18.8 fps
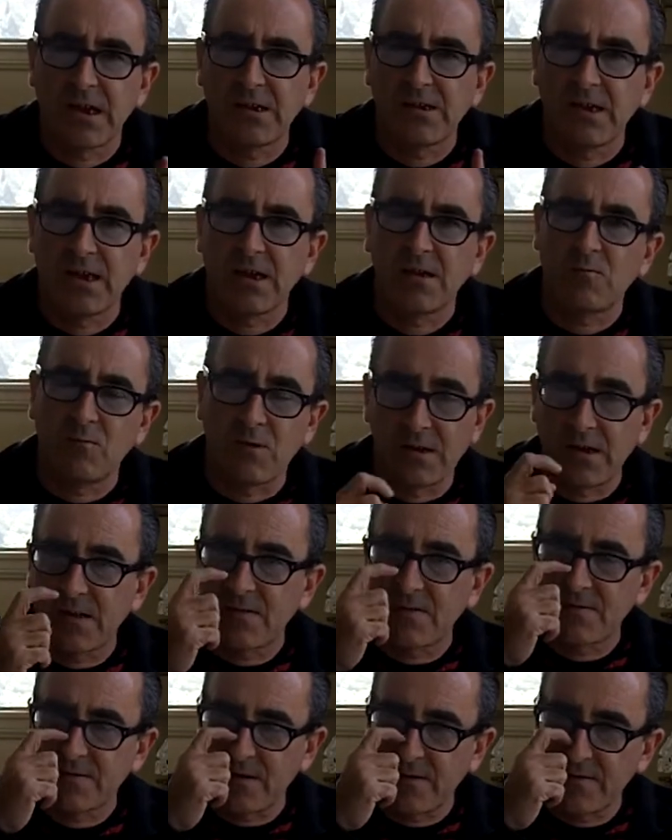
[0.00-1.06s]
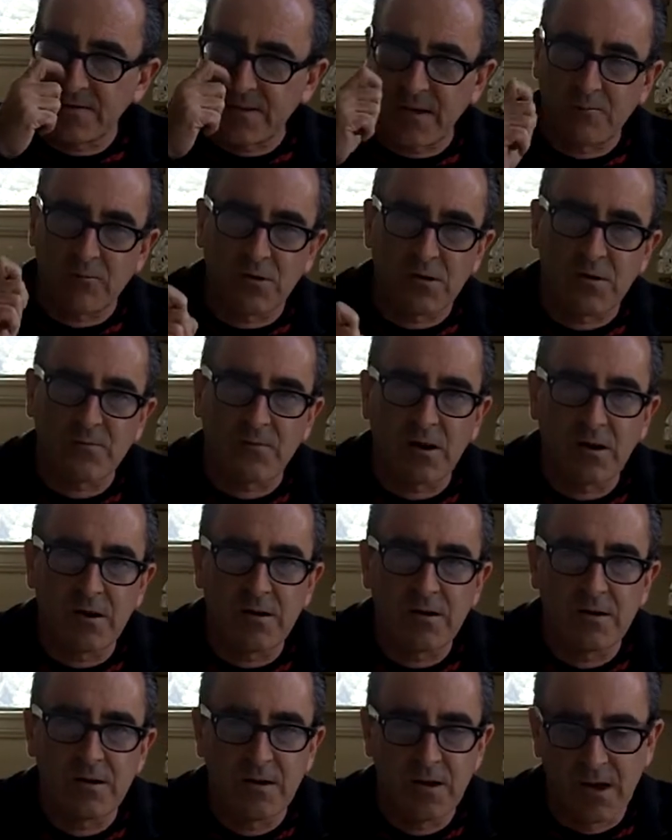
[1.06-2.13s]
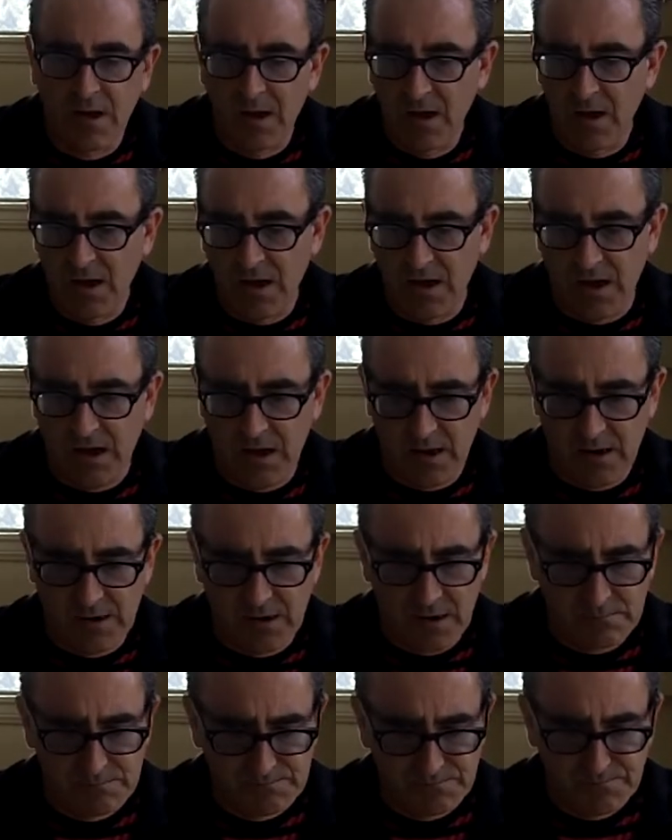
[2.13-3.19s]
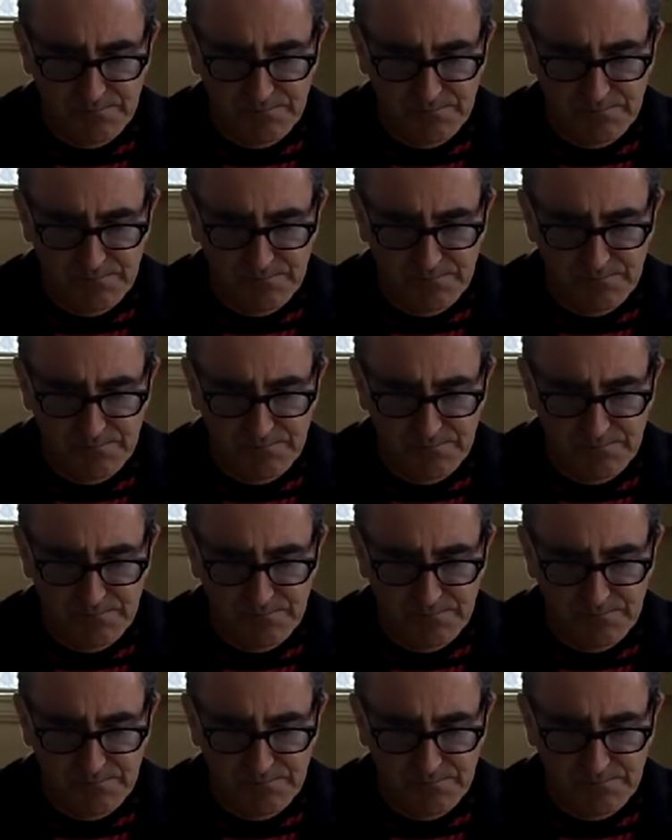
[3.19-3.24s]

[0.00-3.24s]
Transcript: 8818 Sunset Boulevard. And